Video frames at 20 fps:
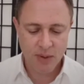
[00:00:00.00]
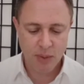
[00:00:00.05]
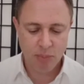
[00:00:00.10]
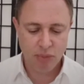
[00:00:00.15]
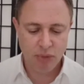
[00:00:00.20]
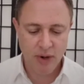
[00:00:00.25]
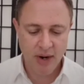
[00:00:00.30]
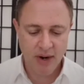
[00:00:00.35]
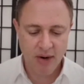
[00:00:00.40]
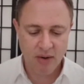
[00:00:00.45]
A
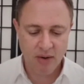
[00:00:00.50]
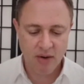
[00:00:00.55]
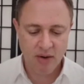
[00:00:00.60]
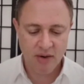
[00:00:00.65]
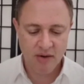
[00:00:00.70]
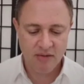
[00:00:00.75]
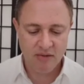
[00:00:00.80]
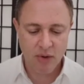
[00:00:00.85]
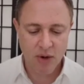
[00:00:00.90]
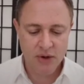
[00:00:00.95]

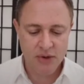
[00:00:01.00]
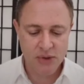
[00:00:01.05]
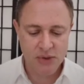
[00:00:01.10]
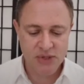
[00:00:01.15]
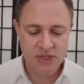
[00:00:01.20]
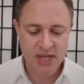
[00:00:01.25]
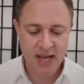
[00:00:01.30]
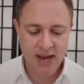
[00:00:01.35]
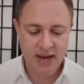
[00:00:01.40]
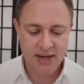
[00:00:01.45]
prayer for
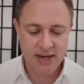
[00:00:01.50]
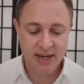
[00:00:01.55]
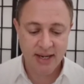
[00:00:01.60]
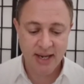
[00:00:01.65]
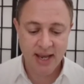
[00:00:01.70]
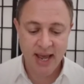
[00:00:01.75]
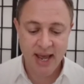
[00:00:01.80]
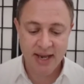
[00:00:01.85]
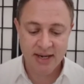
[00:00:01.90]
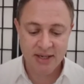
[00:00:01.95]

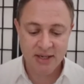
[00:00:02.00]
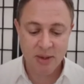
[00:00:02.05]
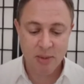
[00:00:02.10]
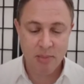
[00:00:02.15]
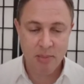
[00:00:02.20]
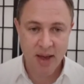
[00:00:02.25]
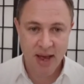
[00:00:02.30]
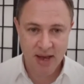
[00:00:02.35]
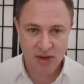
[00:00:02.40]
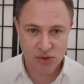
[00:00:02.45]
understanding and
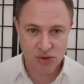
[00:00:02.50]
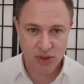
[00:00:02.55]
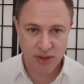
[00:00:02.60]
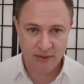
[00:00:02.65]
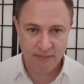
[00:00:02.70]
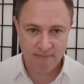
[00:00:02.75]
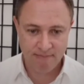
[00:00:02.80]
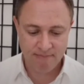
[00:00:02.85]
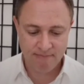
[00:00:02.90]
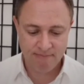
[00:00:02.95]

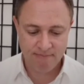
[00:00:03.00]
compassion.